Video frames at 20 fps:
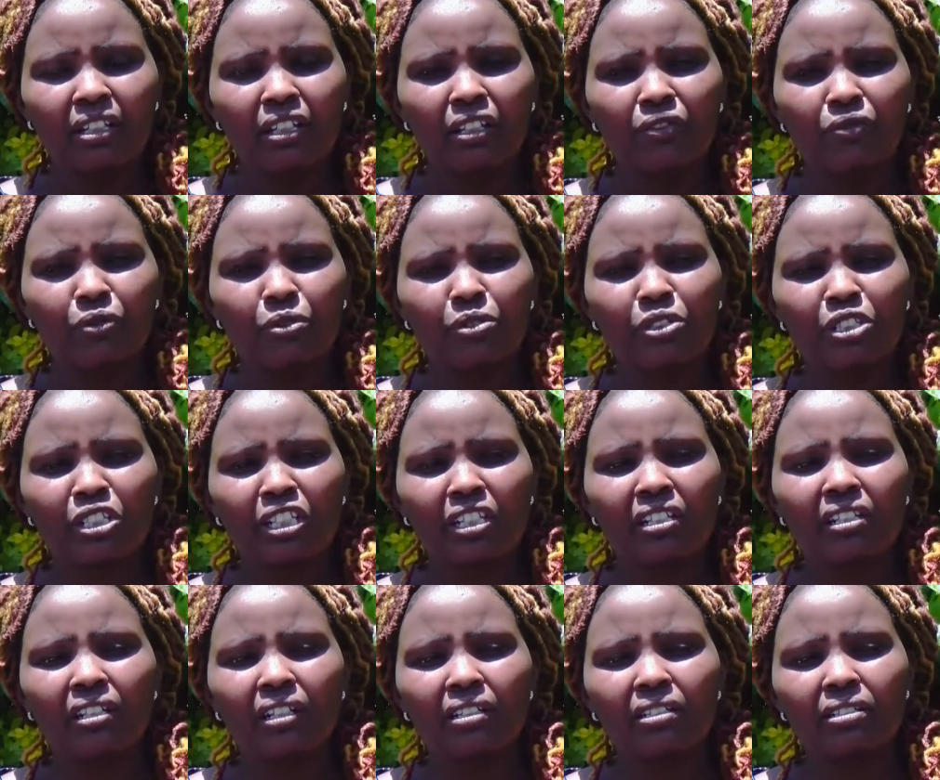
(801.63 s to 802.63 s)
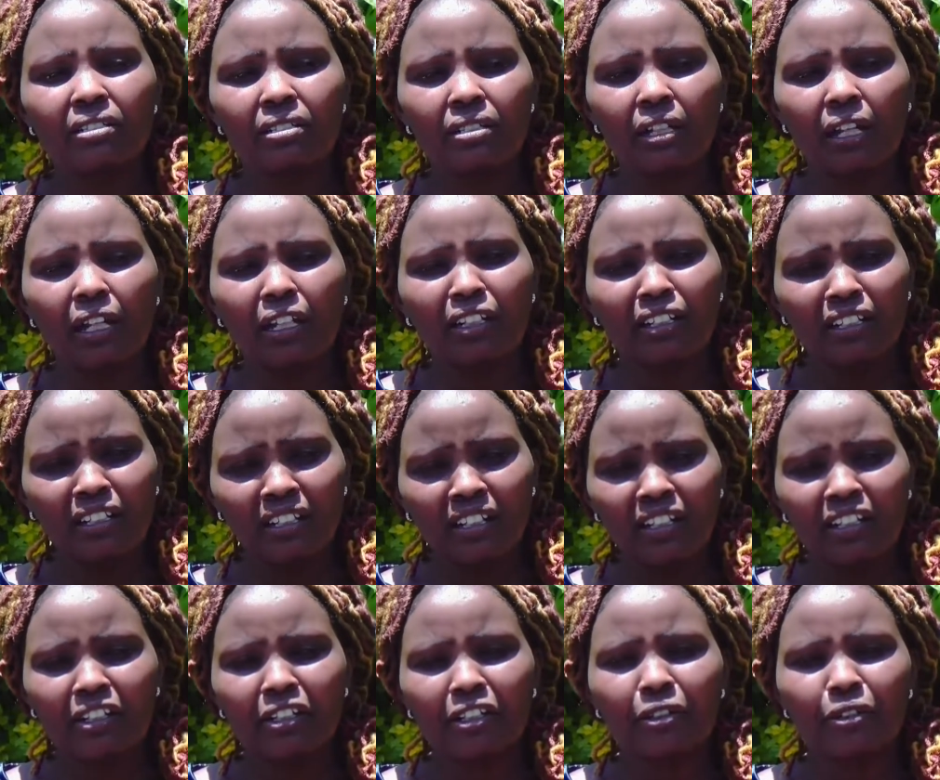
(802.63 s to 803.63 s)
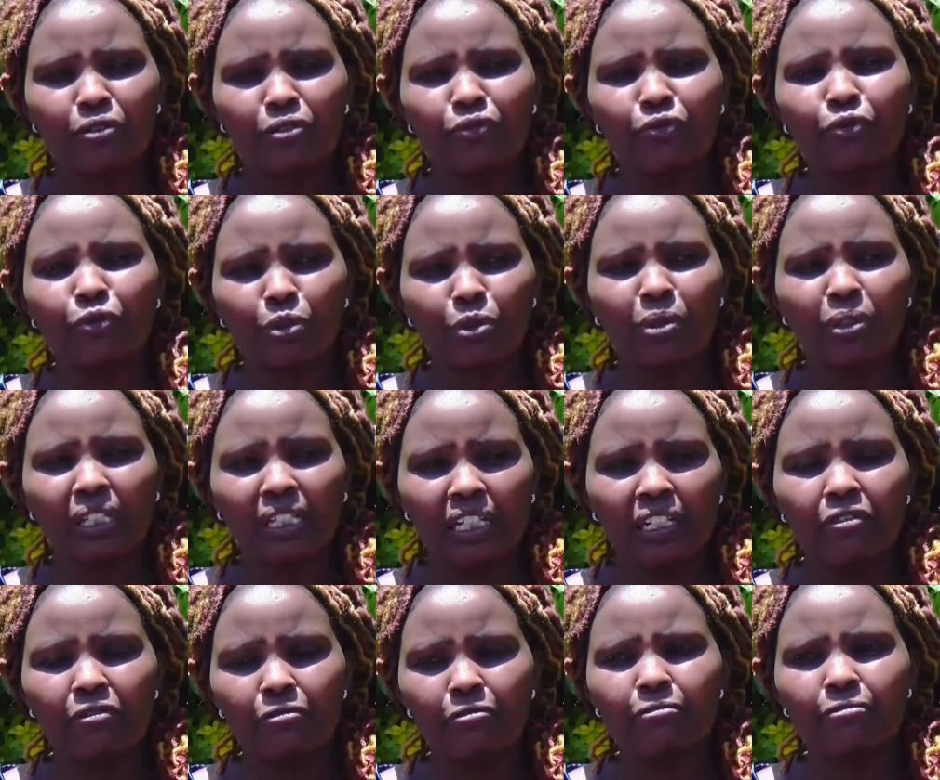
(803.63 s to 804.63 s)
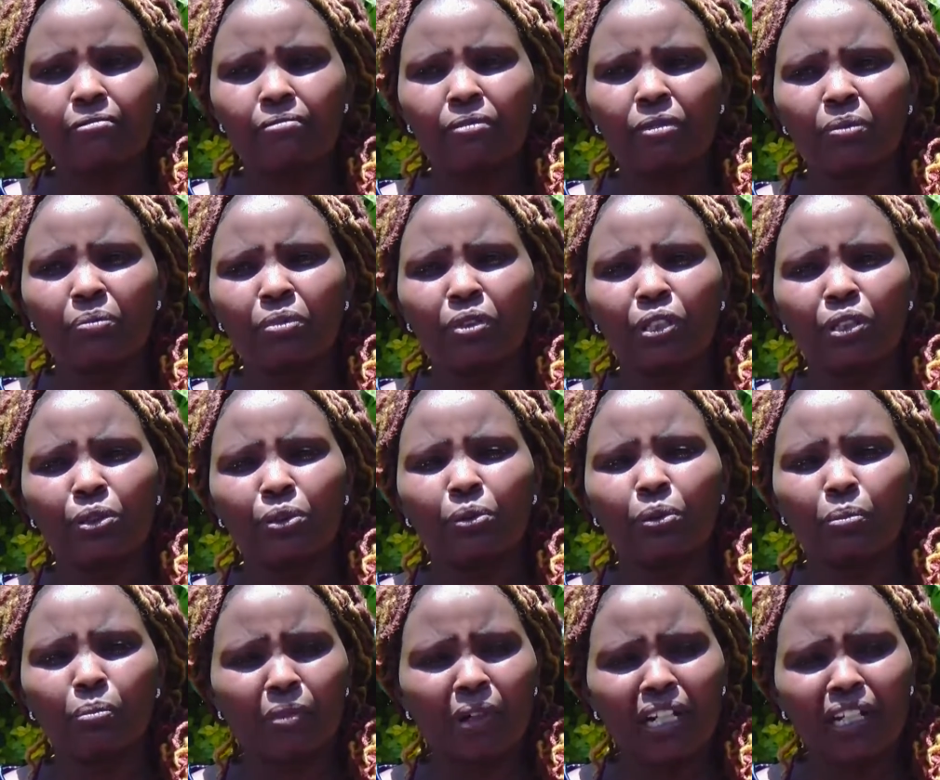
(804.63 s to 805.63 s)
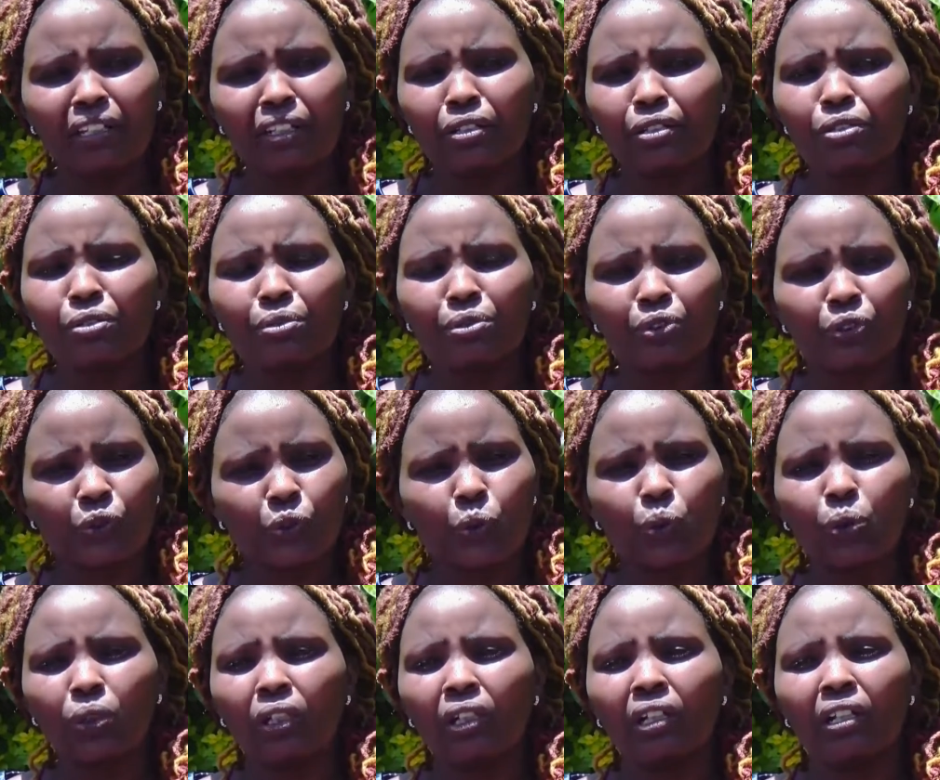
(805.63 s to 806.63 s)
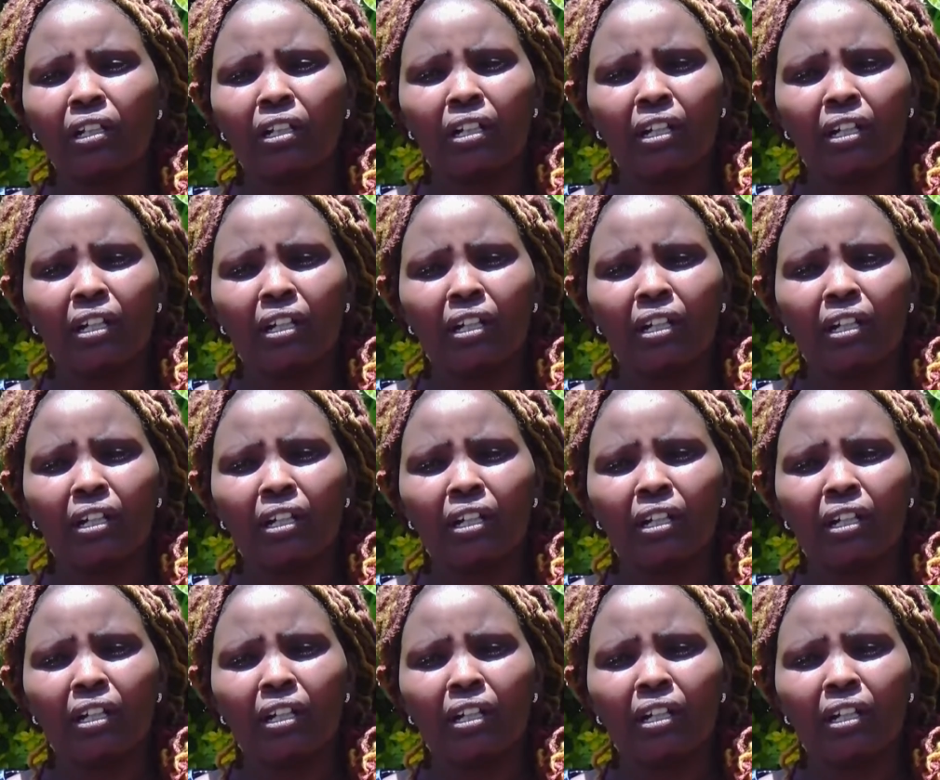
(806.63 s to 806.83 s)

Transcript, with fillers: if you see there is any area of your life, maybe your mind, your soul,